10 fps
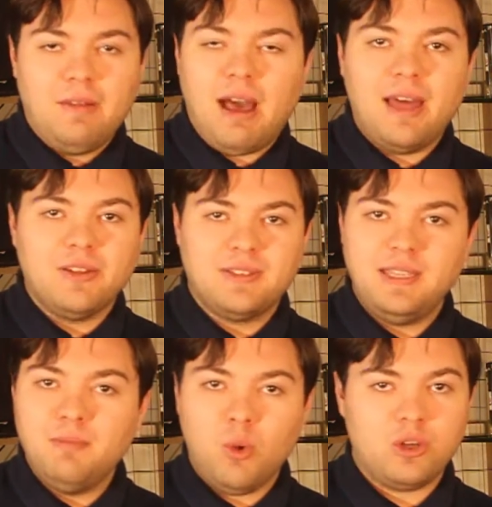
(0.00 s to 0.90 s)
Either
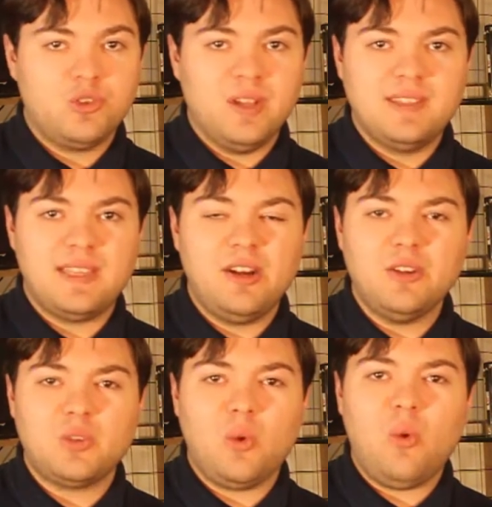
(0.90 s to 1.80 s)
see more
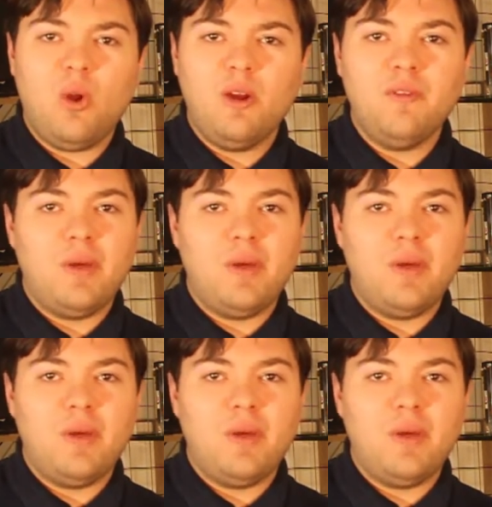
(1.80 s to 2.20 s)
Trendsetters or